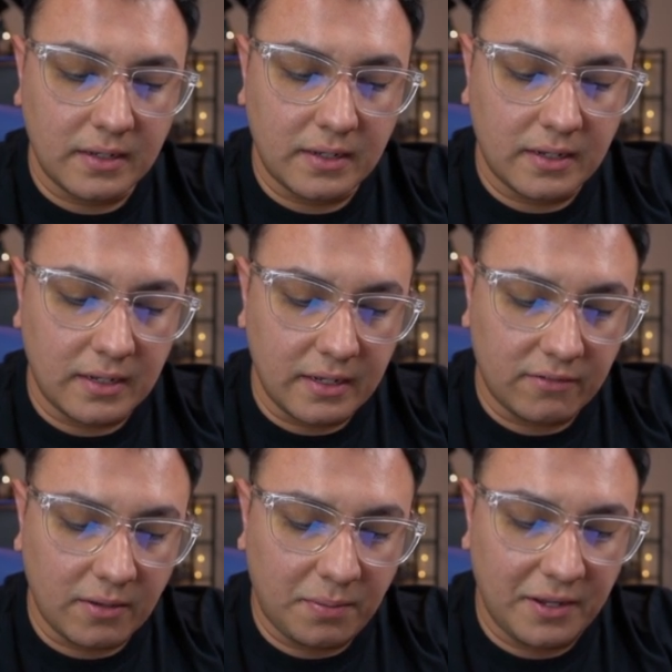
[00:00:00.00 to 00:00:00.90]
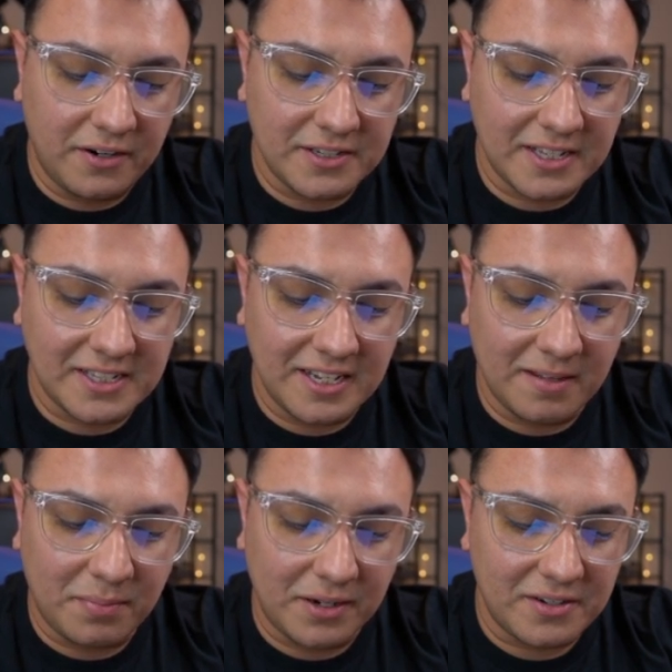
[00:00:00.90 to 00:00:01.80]
If the players exceed
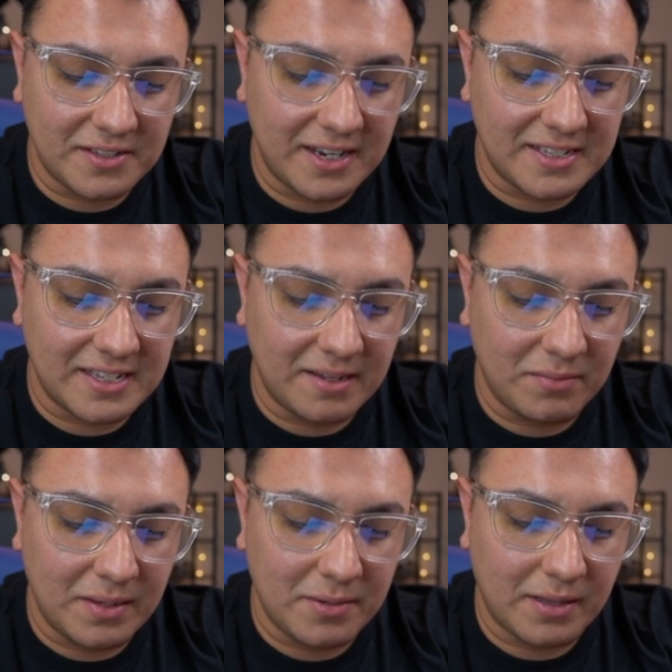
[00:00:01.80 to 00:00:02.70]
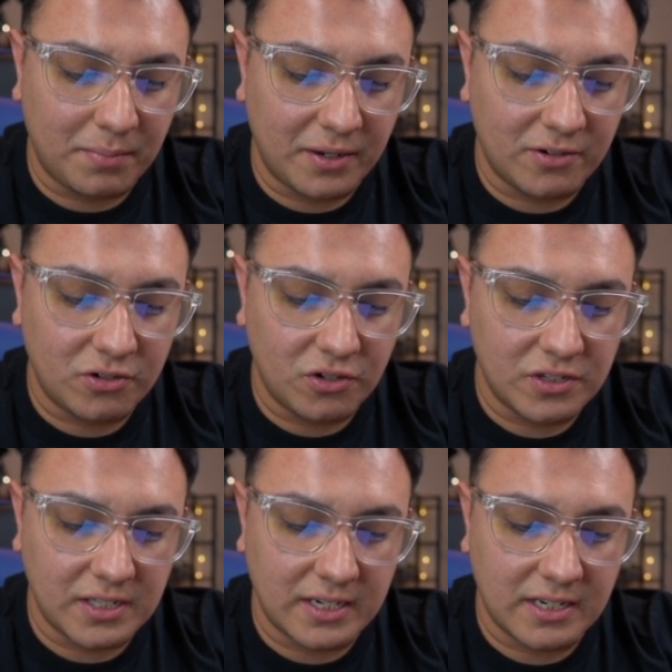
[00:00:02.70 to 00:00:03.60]
the player side scheme limit, the player
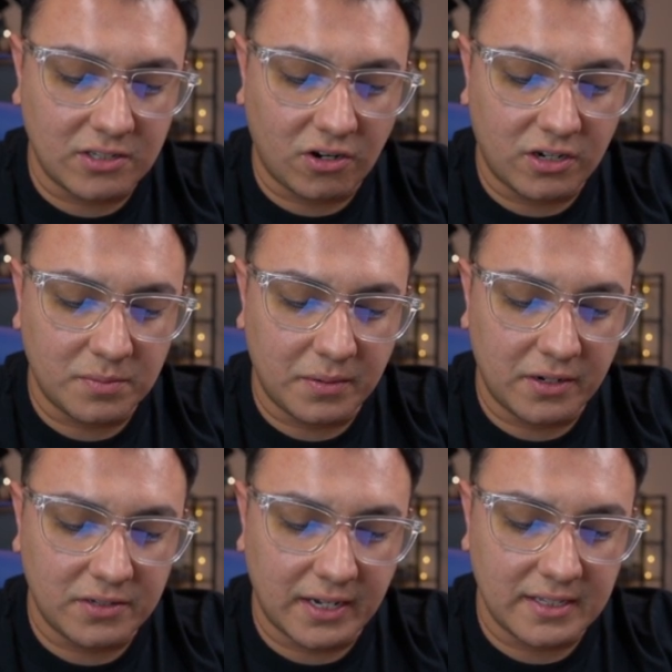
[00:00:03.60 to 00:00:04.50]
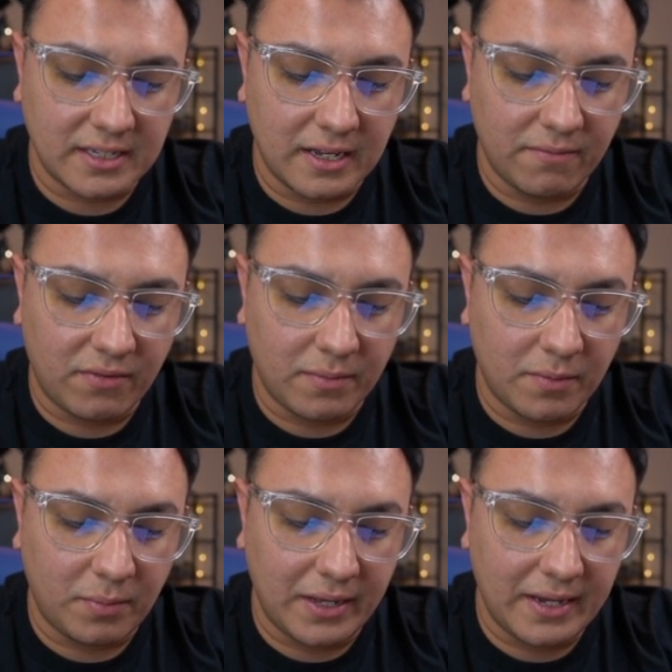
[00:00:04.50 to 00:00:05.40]
chooses and discards player side scheme from
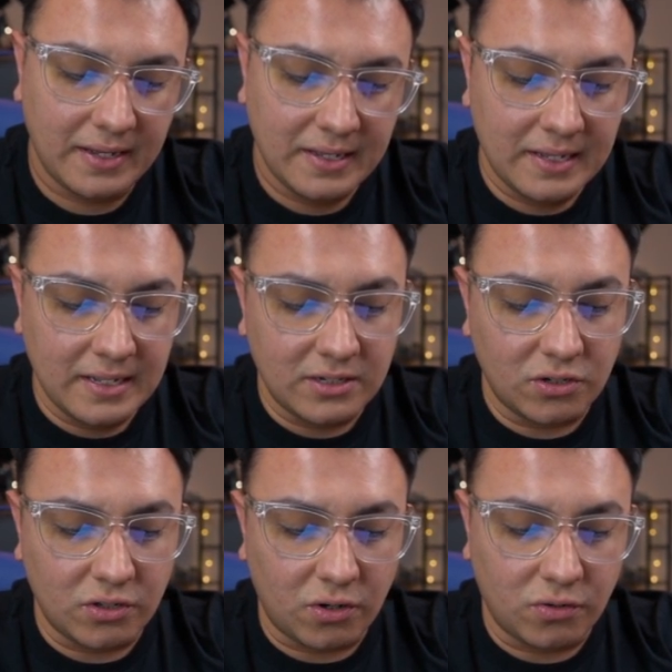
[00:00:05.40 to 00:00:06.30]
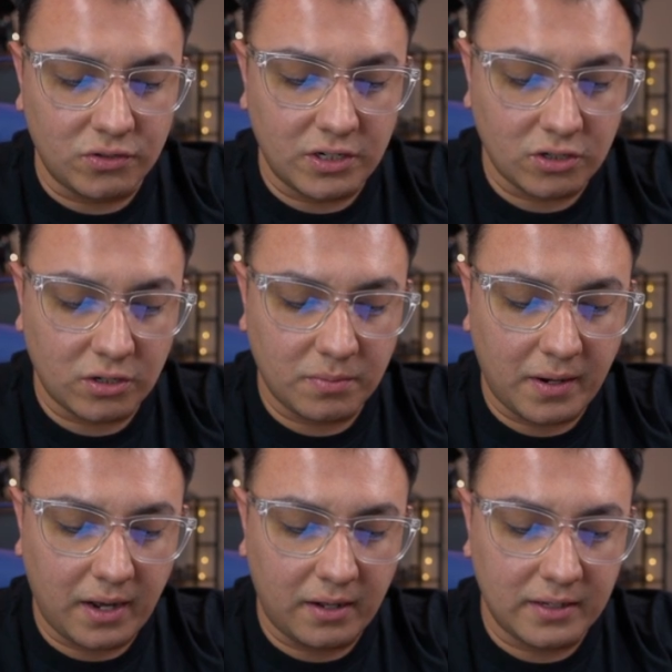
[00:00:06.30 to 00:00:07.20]
the play to their owner's discard
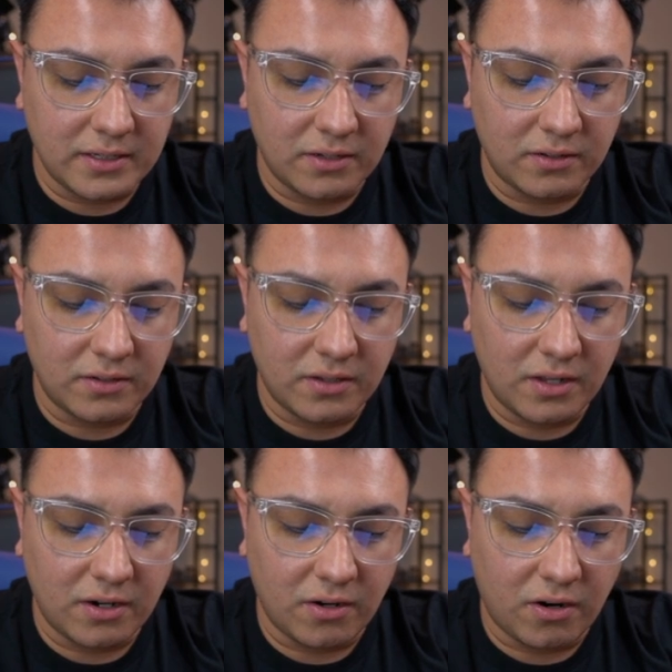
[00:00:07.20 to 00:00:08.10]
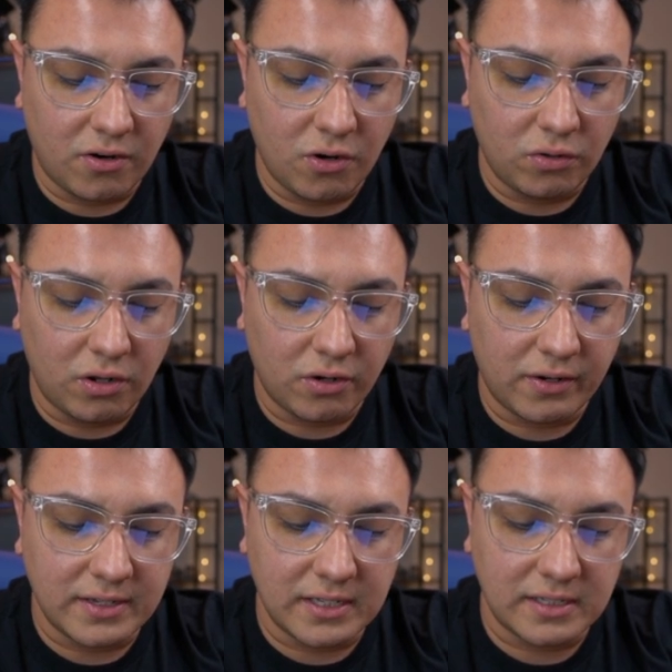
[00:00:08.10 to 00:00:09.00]
pile until there are no
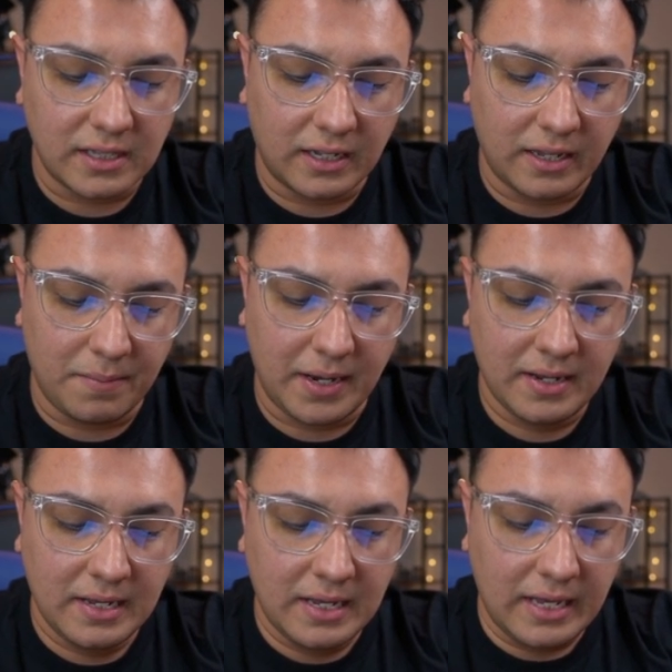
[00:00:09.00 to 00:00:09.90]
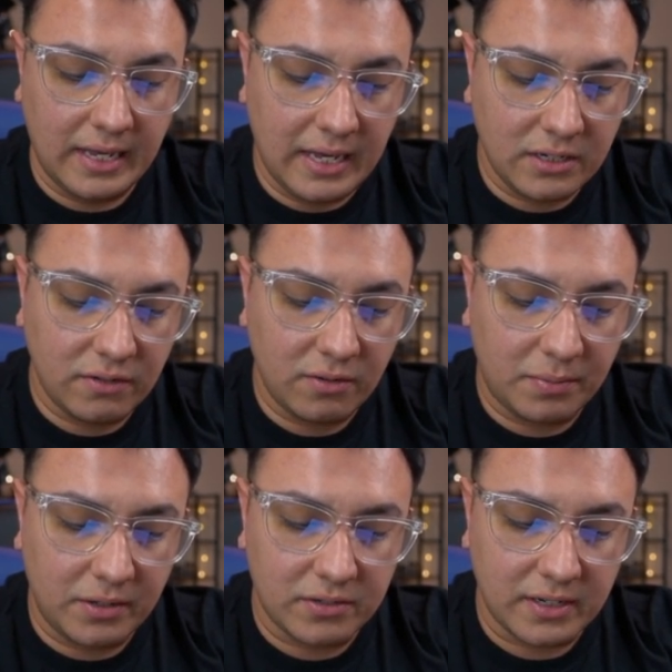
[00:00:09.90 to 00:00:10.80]
longer exists the limit. Each of the
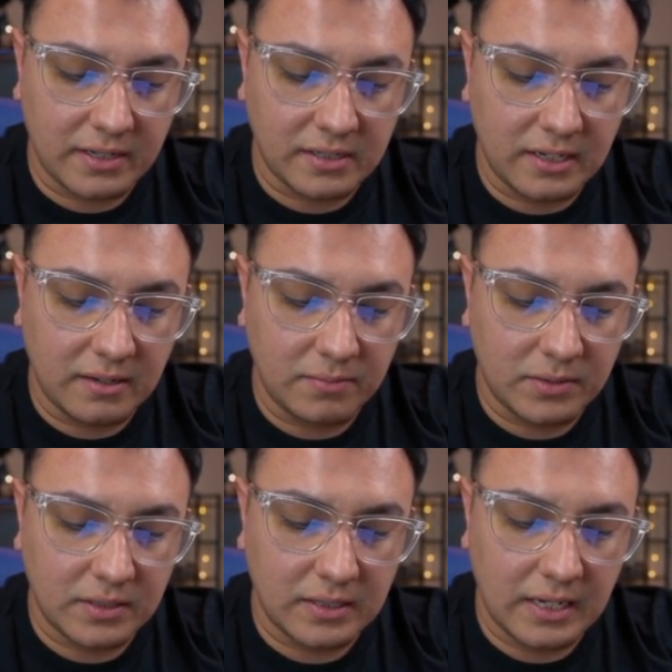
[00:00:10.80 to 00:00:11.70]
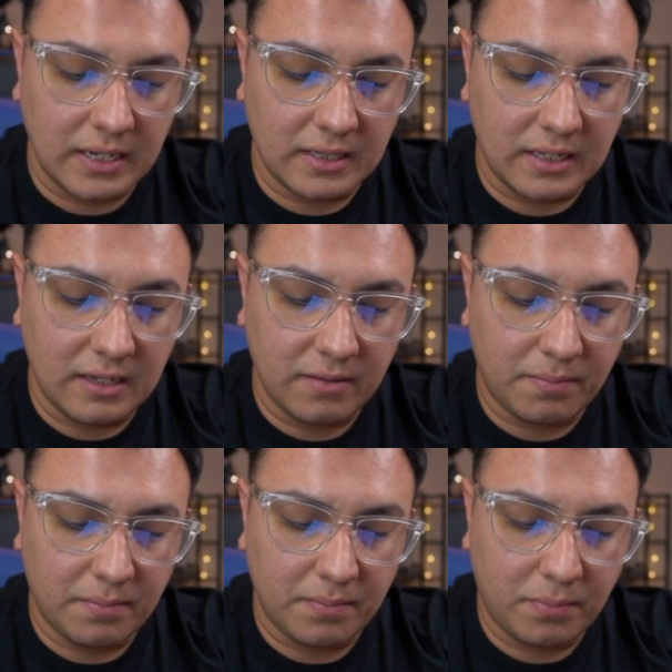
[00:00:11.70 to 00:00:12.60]
player side schemes in
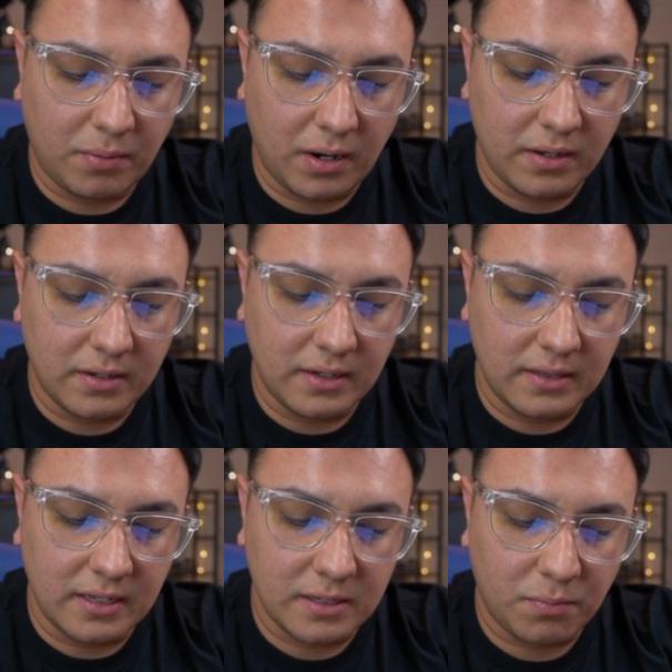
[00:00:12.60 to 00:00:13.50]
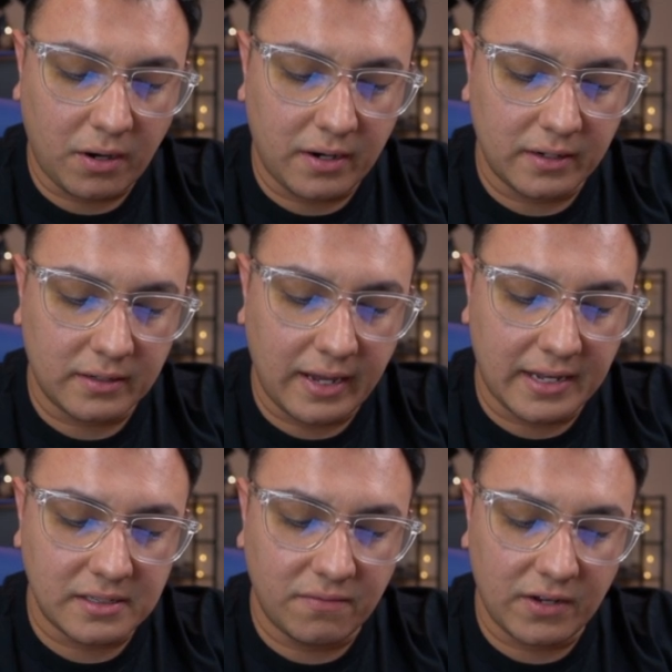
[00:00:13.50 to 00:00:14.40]
this product
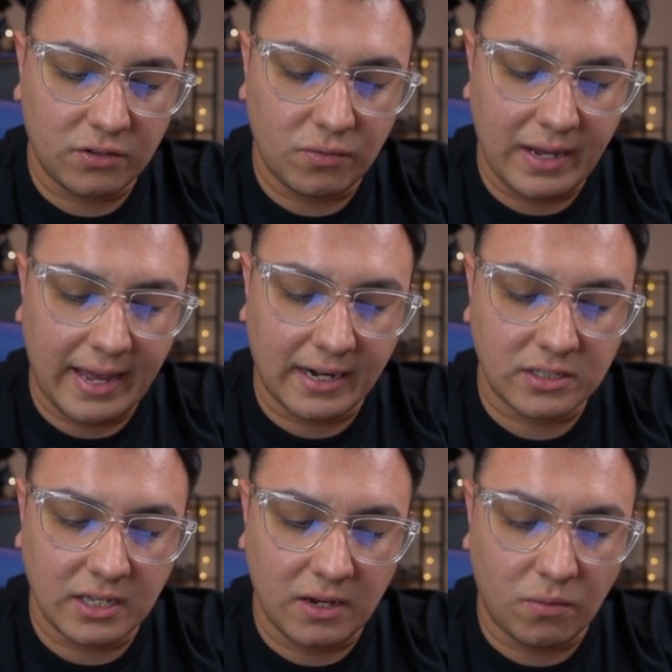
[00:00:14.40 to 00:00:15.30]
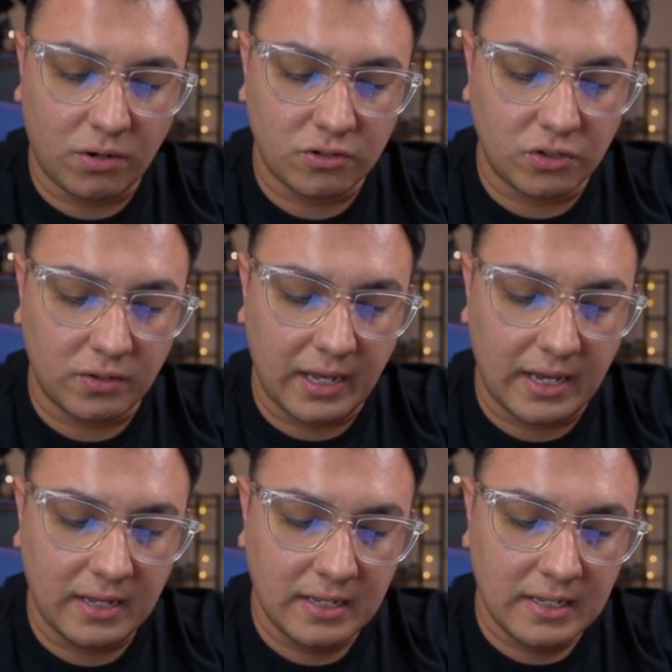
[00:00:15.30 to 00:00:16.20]
has the victory X keyword, so
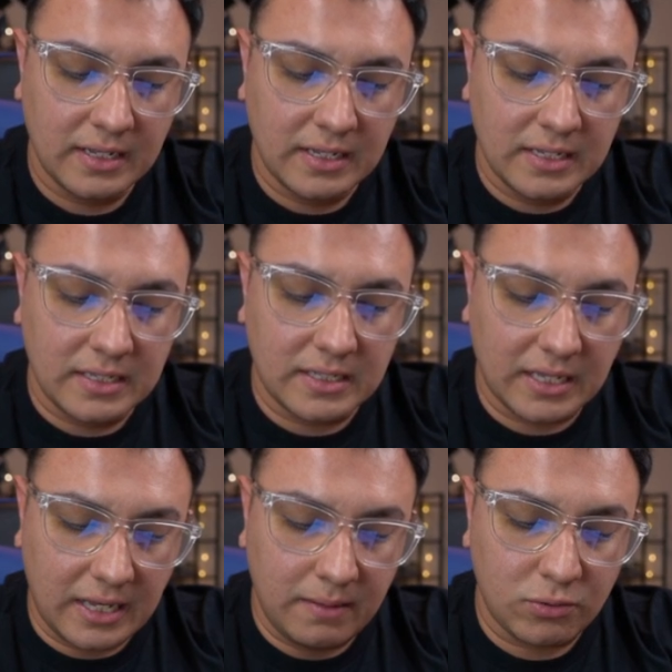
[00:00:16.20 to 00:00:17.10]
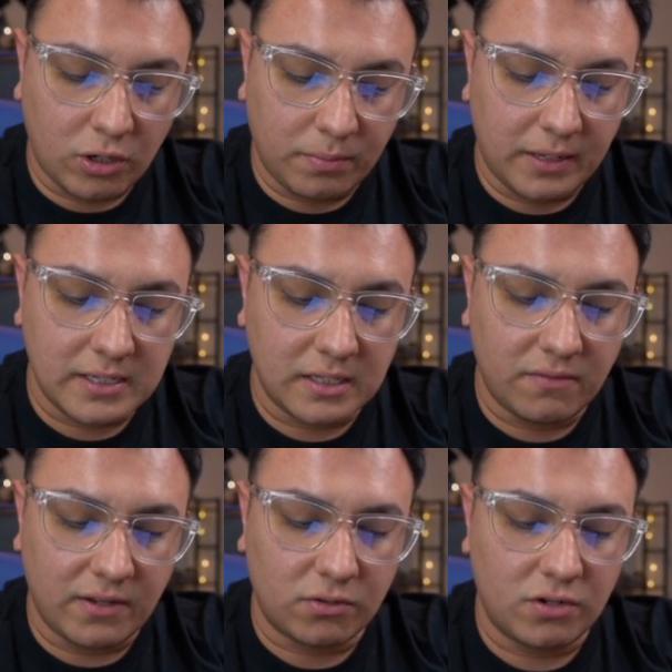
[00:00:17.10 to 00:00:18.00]
schemes are placed in
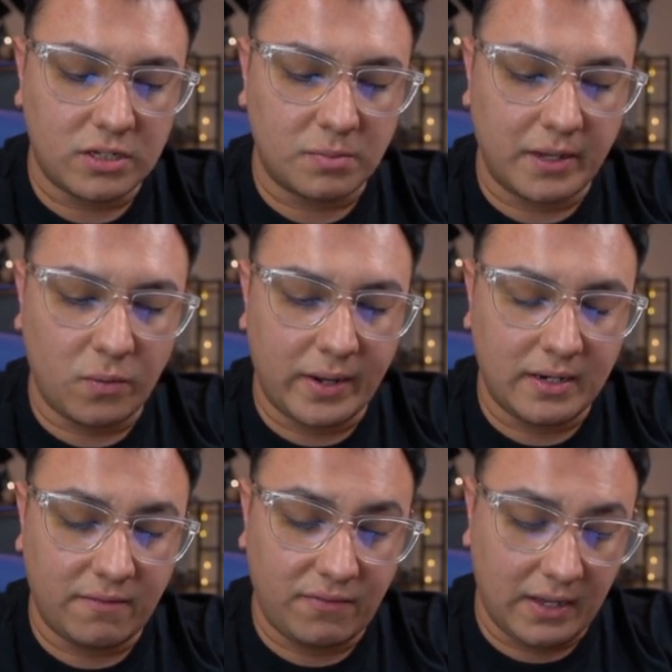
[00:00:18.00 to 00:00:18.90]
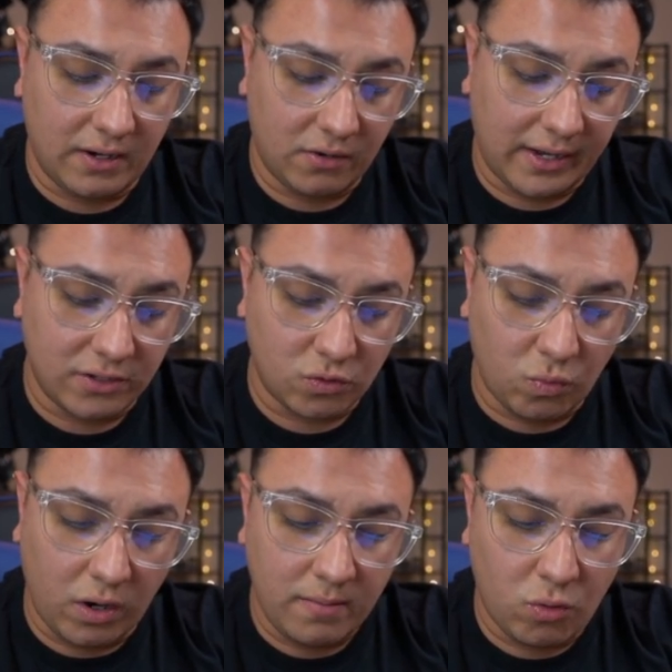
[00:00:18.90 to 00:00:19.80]
the victory display when defeated. Okay, so
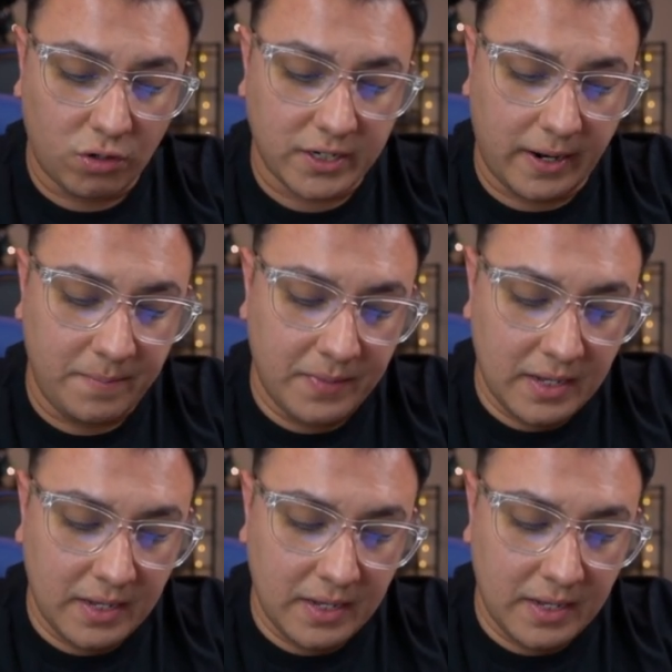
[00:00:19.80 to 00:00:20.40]
one more time.